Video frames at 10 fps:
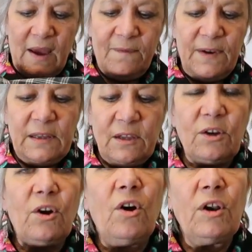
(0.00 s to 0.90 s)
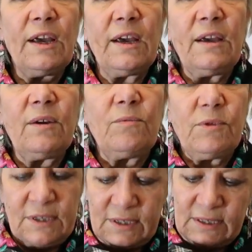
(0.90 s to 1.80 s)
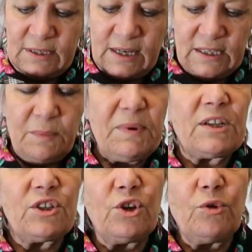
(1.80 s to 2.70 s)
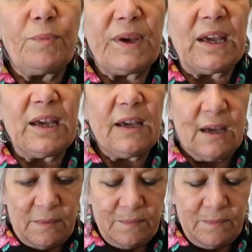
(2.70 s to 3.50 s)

I felt the collar it's a bit too big.